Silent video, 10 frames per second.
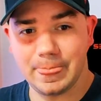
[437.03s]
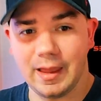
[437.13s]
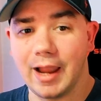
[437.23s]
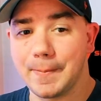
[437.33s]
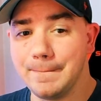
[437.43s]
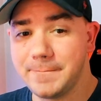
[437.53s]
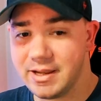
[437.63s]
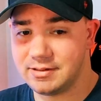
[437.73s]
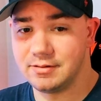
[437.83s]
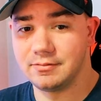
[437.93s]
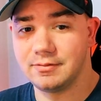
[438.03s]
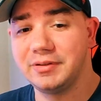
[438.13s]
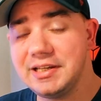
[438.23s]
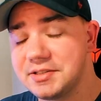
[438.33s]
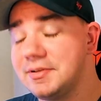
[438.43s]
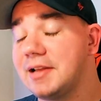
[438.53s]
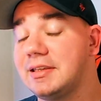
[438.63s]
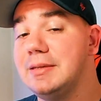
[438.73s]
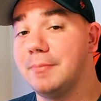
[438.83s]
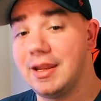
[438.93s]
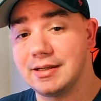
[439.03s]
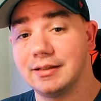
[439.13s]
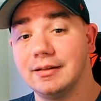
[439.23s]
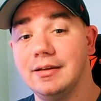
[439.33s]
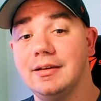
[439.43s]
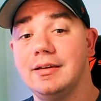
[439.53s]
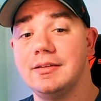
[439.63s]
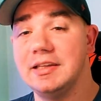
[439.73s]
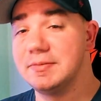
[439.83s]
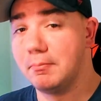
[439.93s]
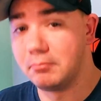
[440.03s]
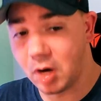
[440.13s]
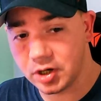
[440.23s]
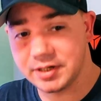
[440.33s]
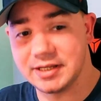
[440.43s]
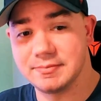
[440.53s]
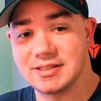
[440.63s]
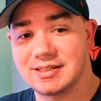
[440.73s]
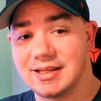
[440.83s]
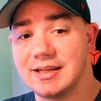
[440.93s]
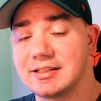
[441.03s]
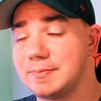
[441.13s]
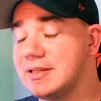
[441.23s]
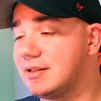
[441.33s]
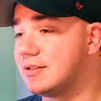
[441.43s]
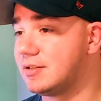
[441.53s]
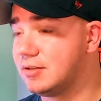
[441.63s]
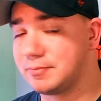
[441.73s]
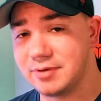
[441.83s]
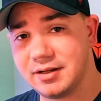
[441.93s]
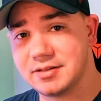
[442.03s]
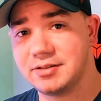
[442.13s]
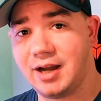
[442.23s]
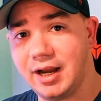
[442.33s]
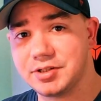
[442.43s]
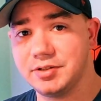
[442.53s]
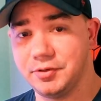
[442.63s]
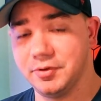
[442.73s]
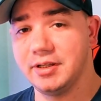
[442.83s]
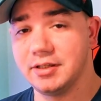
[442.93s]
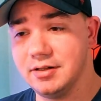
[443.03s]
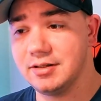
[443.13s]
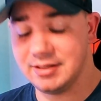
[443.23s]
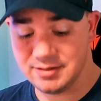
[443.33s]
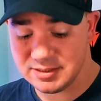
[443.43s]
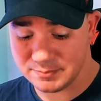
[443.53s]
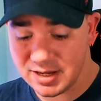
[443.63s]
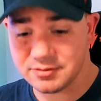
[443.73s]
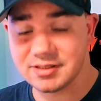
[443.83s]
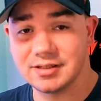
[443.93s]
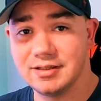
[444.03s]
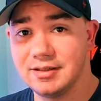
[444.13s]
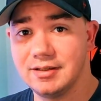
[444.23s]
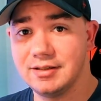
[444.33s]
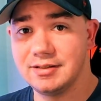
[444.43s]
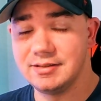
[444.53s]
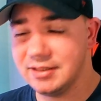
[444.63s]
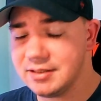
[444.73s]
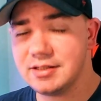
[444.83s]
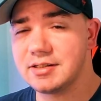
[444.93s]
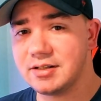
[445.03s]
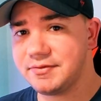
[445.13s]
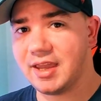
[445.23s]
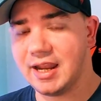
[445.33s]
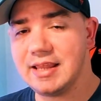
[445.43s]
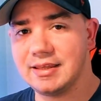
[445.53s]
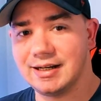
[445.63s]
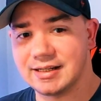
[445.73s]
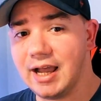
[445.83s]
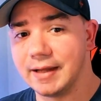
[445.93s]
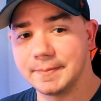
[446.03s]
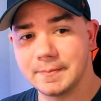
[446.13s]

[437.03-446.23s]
I beg you, please do not keep making these marketing mistakes because your products are actually really good, and this mouse didn't deserve the hate that it got.